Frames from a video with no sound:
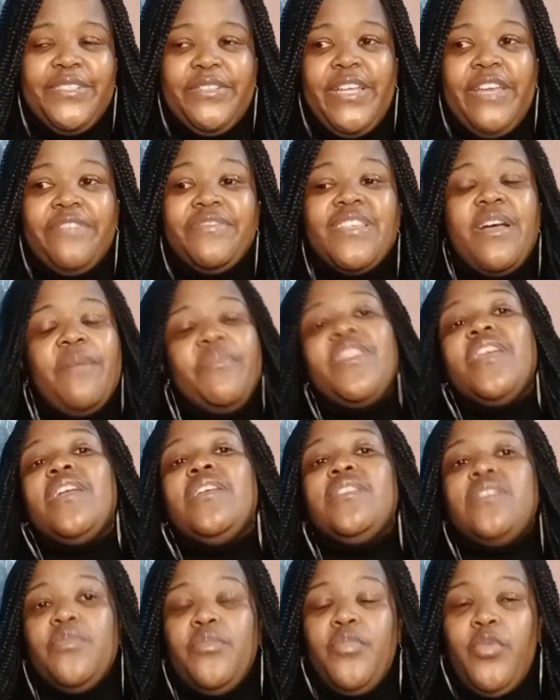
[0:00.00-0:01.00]
If something
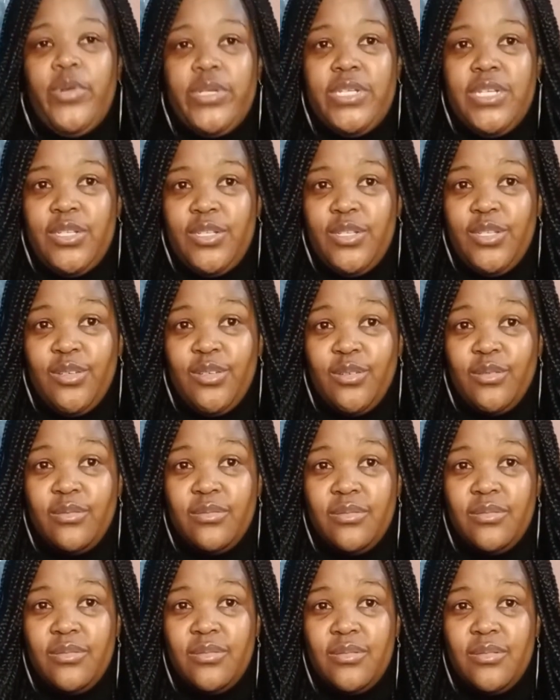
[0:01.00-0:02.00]
is important to you,
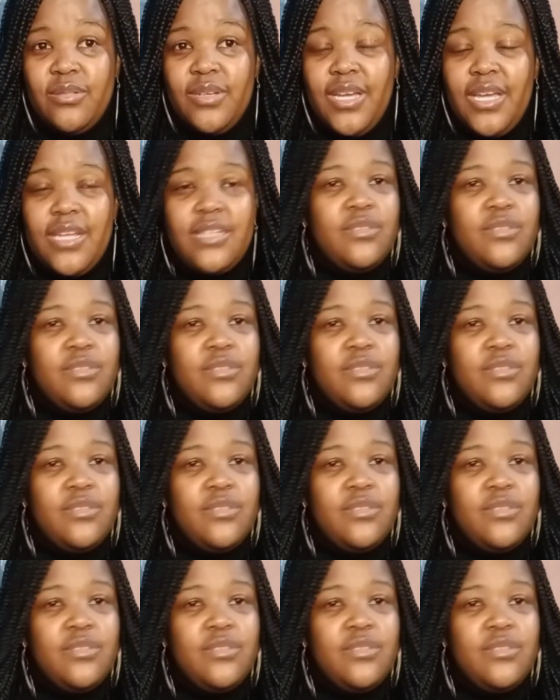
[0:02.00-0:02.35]
it is